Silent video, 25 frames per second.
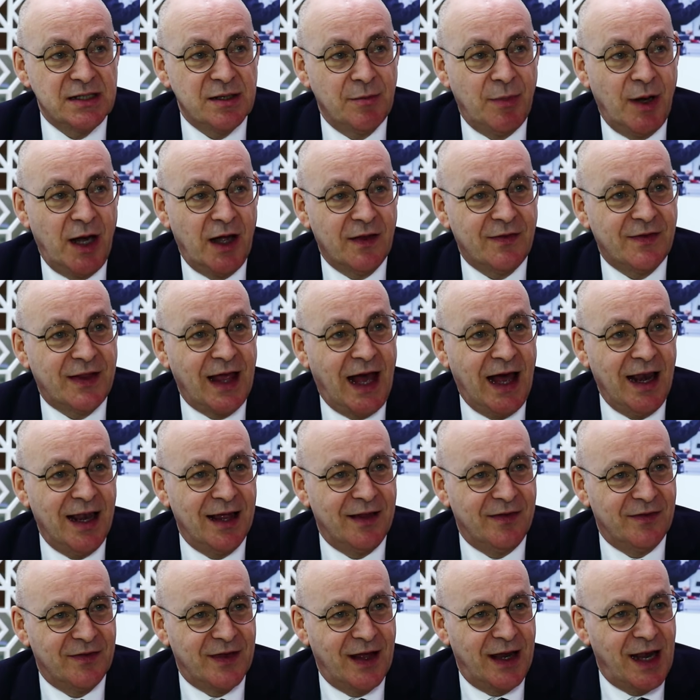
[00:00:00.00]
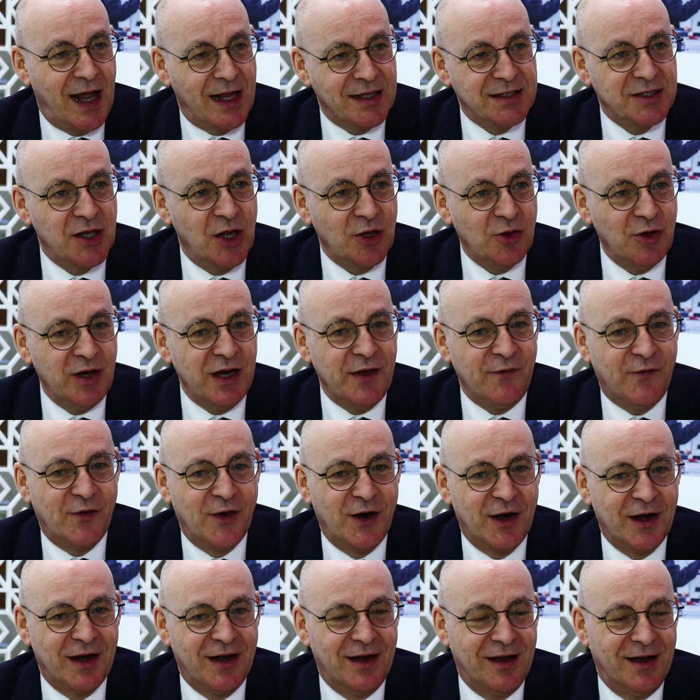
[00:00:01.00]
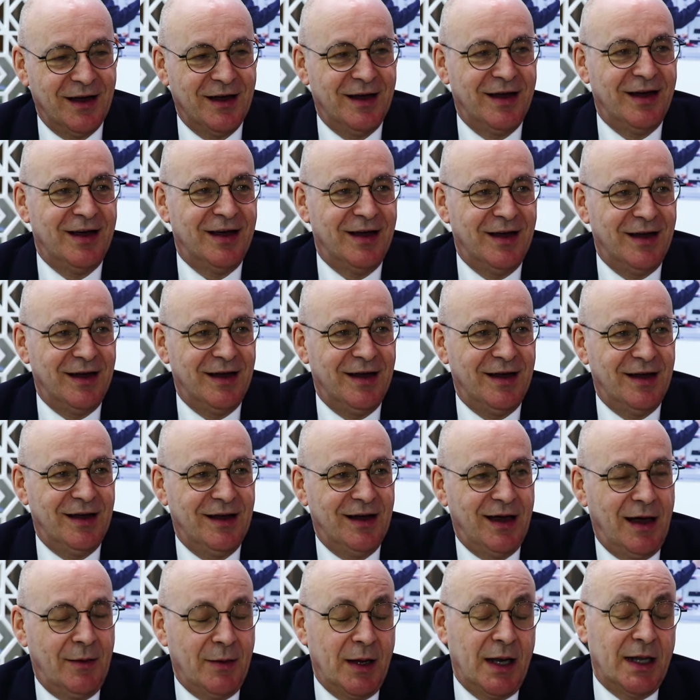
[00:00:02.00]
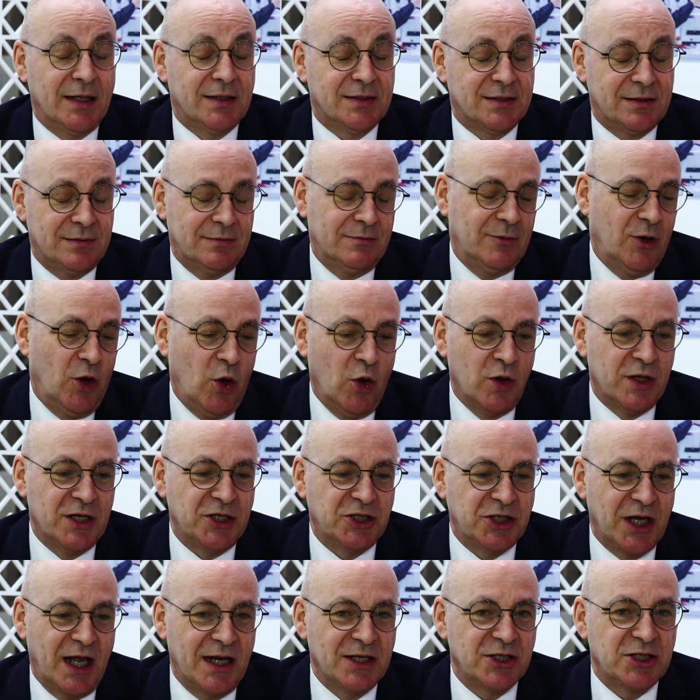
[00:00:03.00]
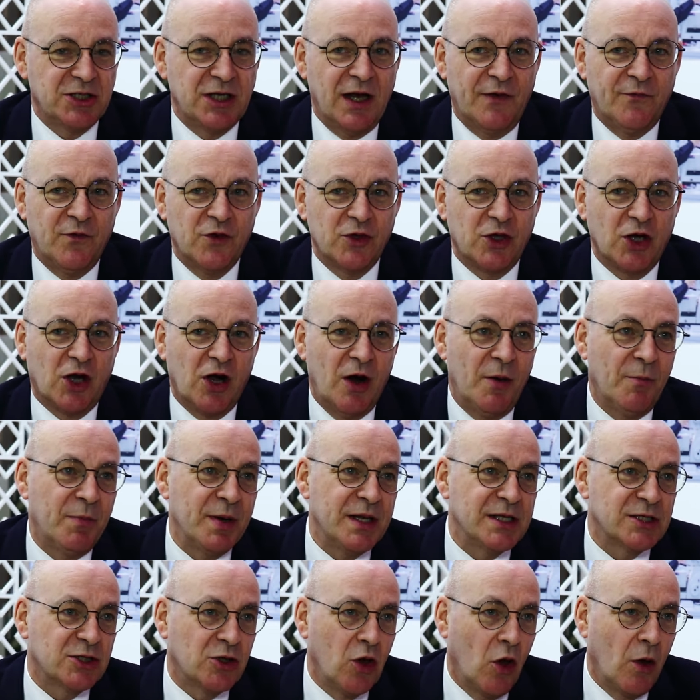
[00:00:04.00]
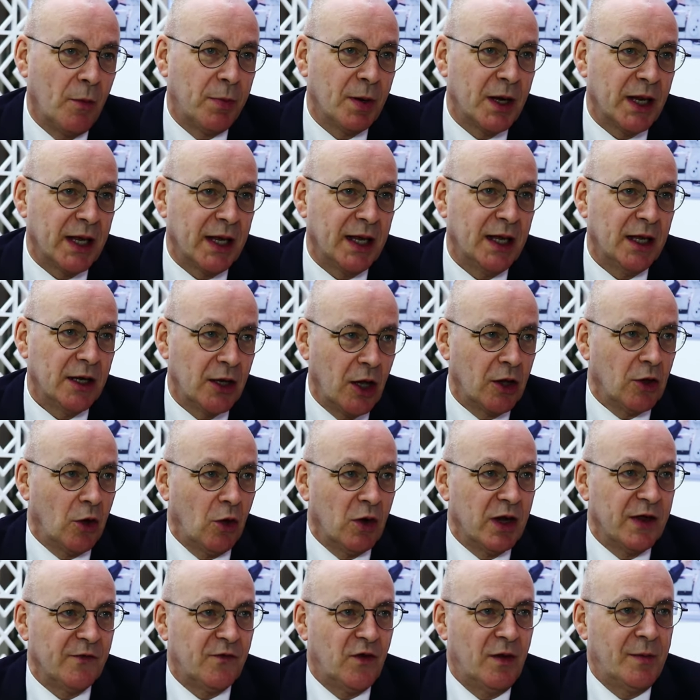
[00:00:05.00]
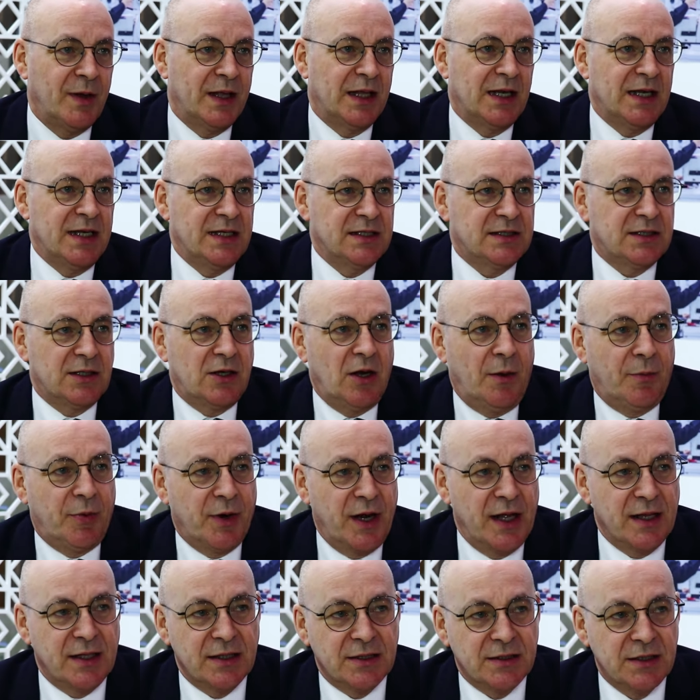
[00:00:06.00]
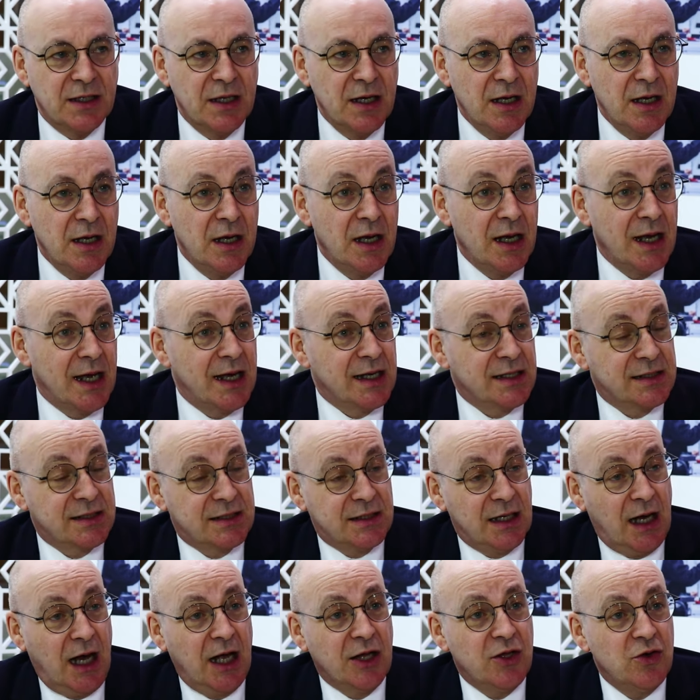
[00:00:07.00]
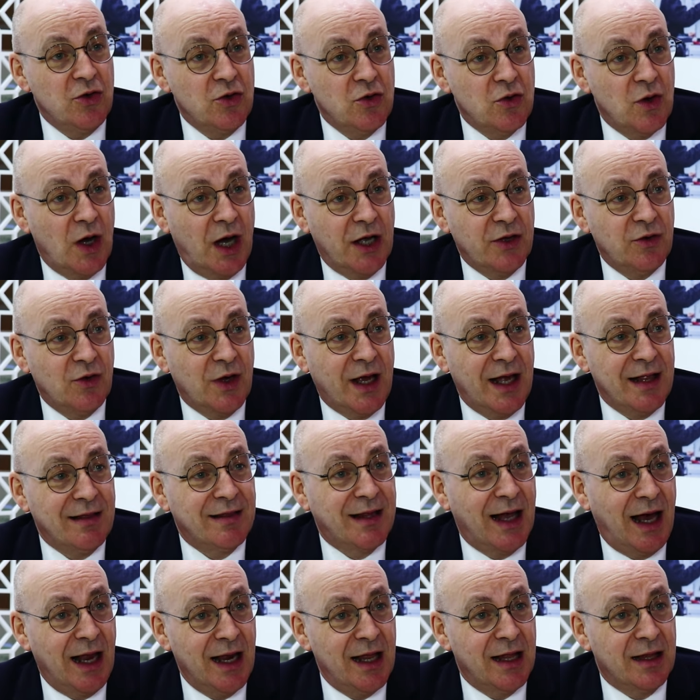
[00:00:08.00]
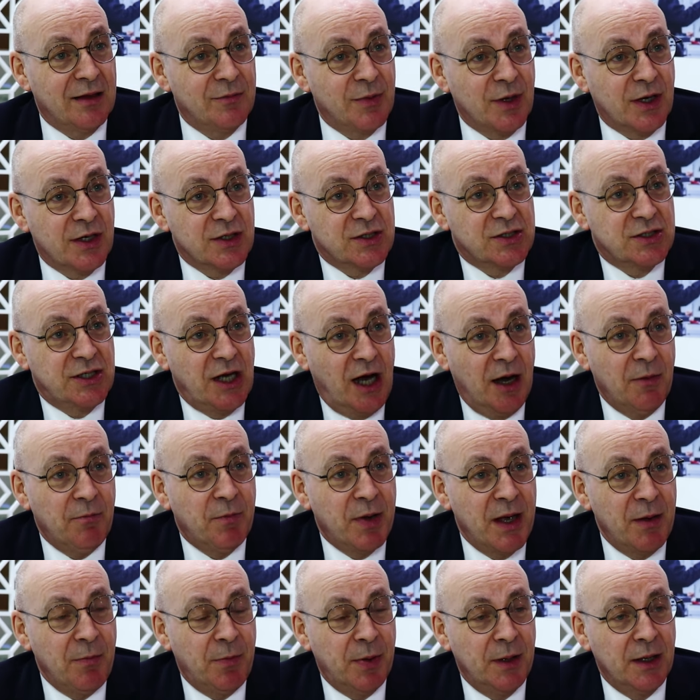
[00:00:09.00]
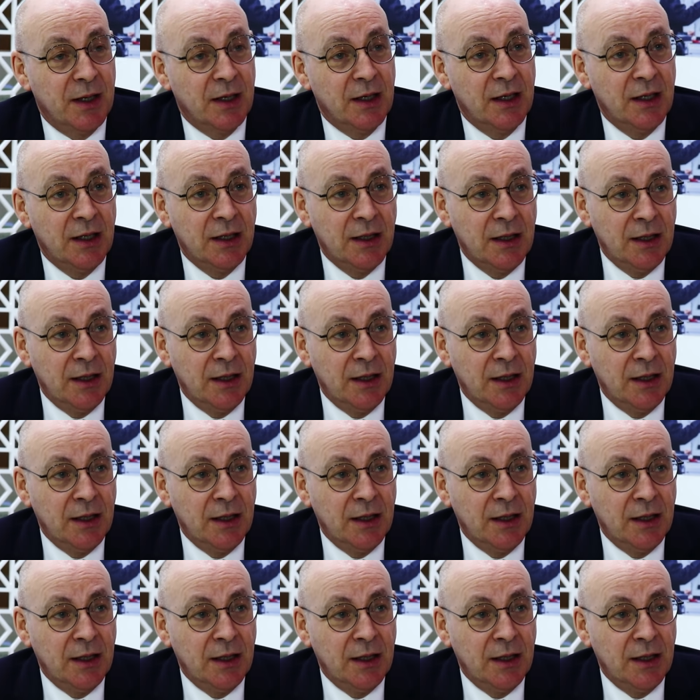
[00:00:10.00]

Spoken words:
is about talent. And that's not only for, it's all these challenges are for the companies globally, not only for Middle Eastern operators. It's how do you get talent? Because young people